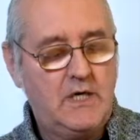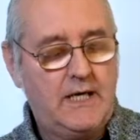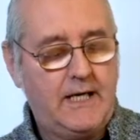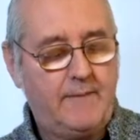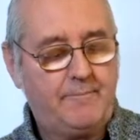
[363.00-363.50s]

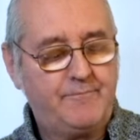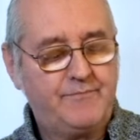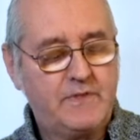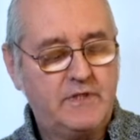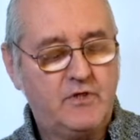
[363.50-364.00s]
um,
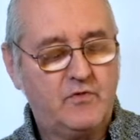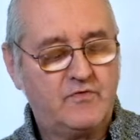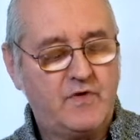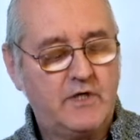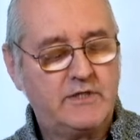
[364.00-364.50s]
you'll
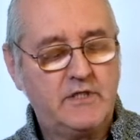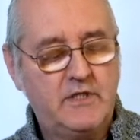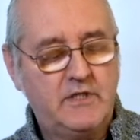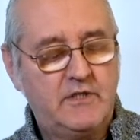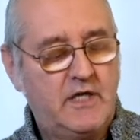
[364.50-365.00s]
find
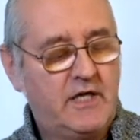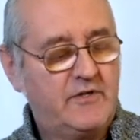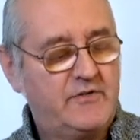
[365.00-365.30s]
uh,